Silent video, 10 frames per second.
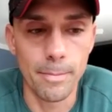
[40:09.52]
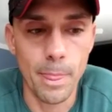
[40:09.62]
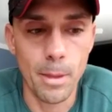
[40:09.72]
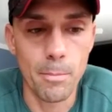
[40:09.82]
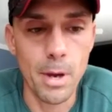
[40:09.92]

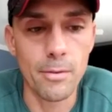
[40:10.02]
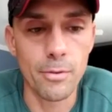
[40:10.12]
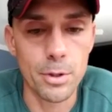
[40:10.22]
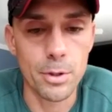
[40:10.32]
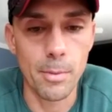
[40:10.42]
made for
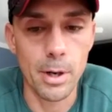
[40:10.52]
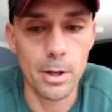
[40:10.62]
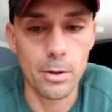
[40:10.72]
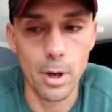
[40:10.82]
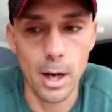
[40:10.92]
somebody
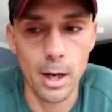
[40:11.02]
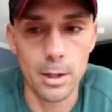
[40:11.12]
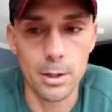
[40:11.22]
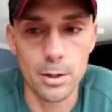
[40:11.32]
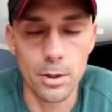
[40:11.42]
who
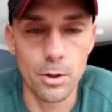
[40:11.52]
has